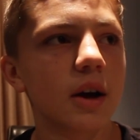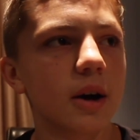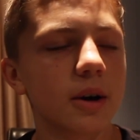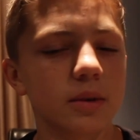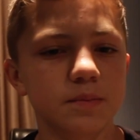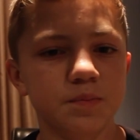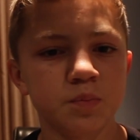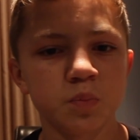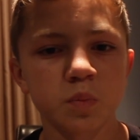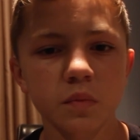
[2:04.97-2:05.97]
Um,
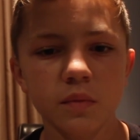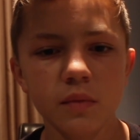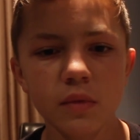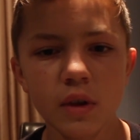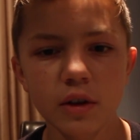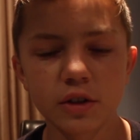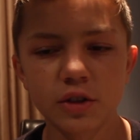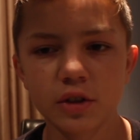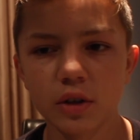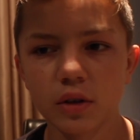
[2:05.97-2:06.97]

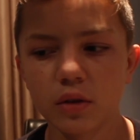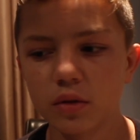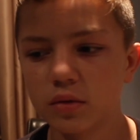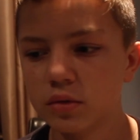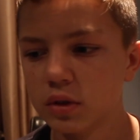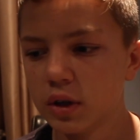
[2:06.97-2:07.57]
so